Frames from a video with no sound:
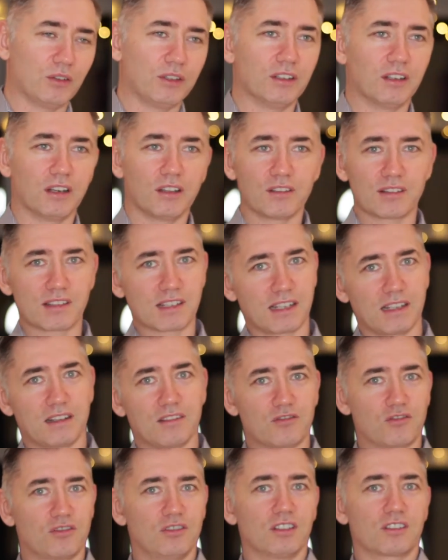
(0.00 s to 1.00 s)
or, you know, your
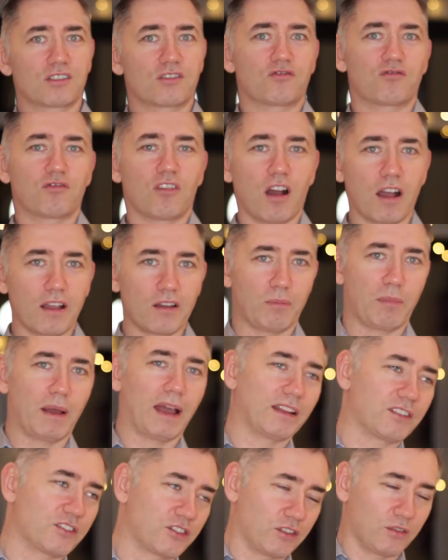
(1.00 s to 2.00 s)
skin looks dry or
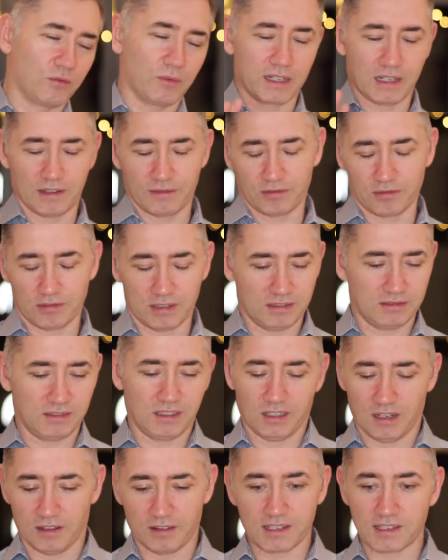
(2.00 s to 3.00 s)
patchy or whatever, and,
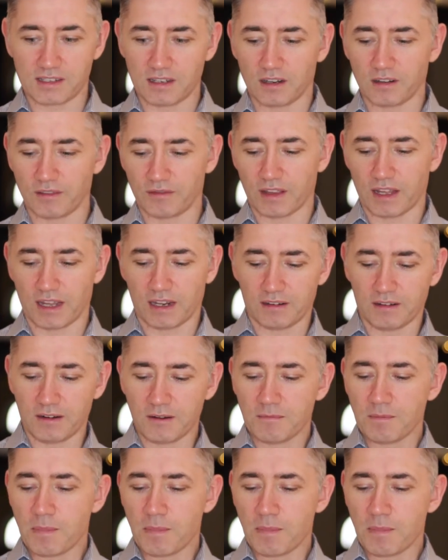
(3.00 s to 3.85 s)
you know, there's none of that.